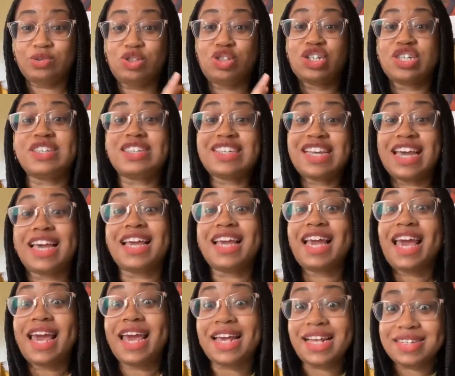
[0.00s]
just in
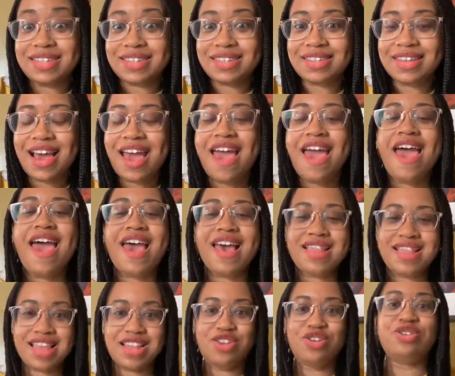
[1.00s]
case,
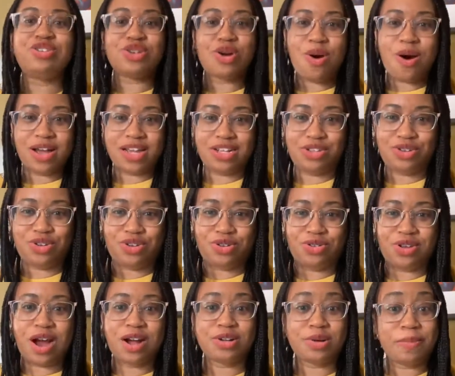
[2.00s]
and then you talking to your
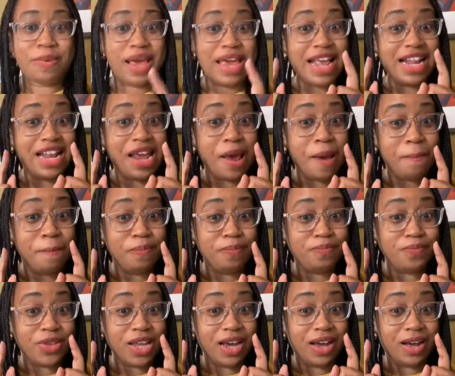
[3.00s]
doctor. But
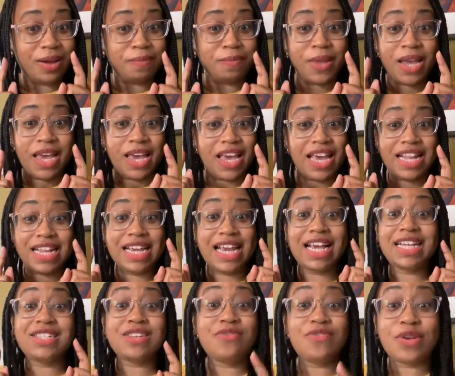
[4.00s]
in a
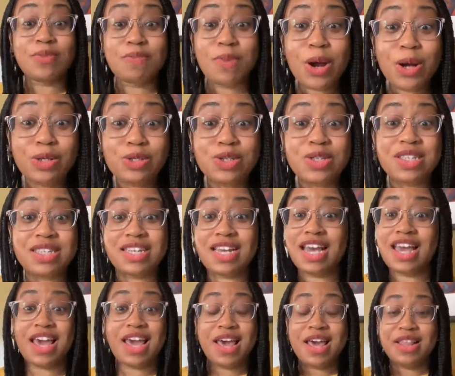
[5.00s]
case of
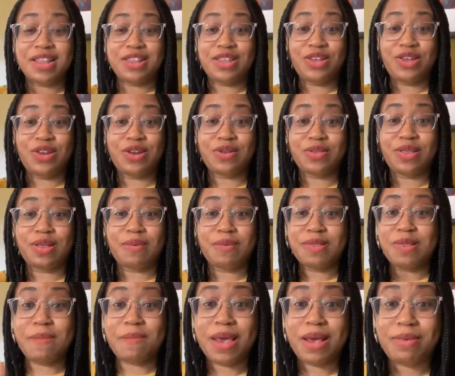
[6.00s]
emergency,
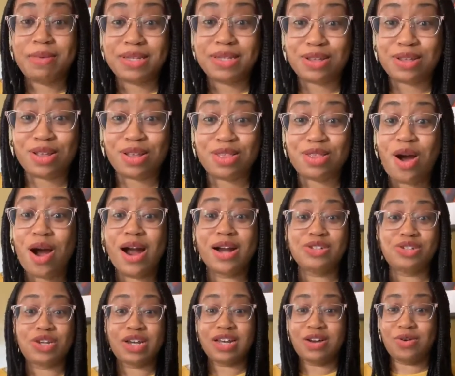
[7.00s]
the baby's
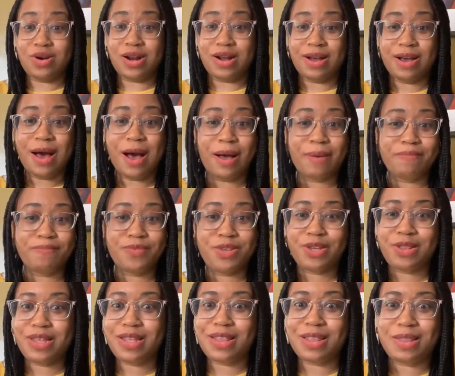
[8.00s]
lethargic, or
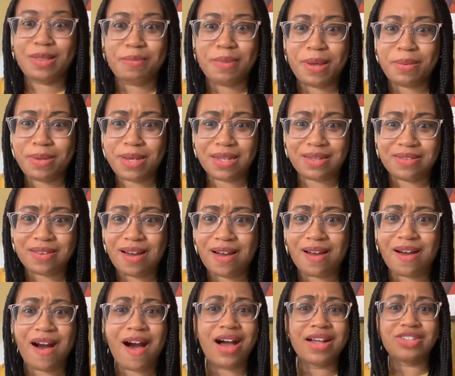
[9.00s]
you think that the baby is
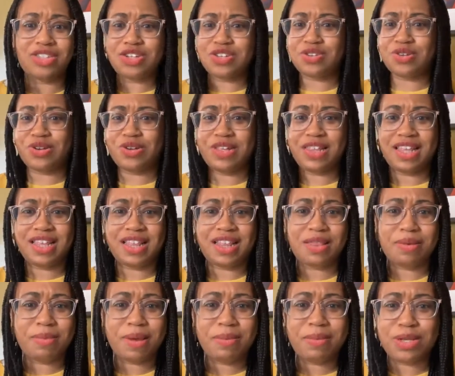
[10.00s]
unconscious, or you think that
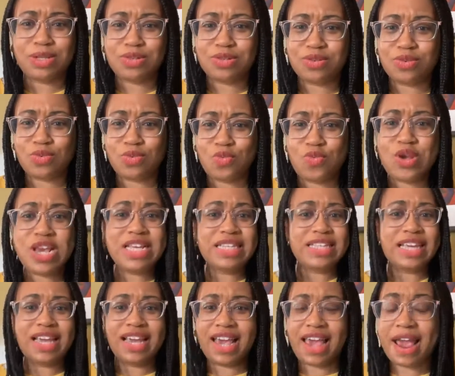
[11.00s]
the baby's
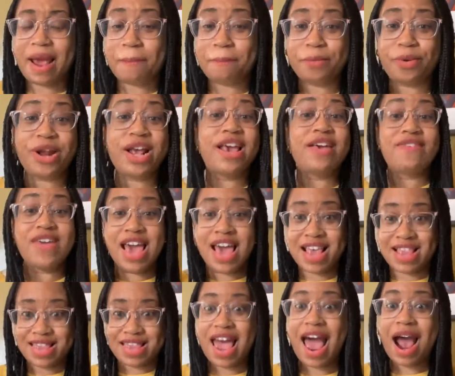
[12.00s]
wheezing, can't breathe,
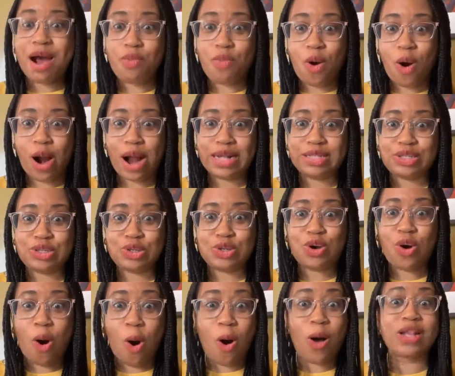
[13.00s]
that warrants
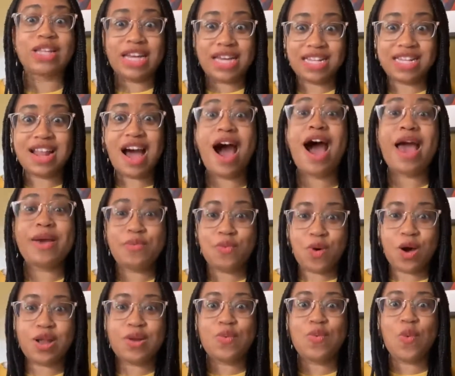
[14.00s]
calling
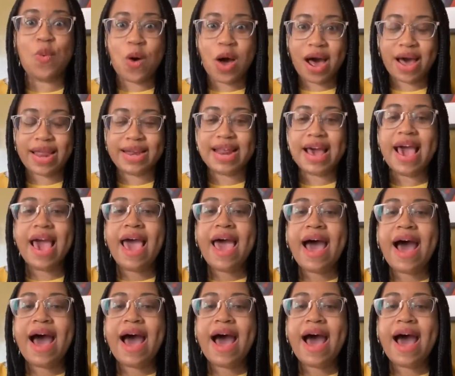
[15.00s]
911.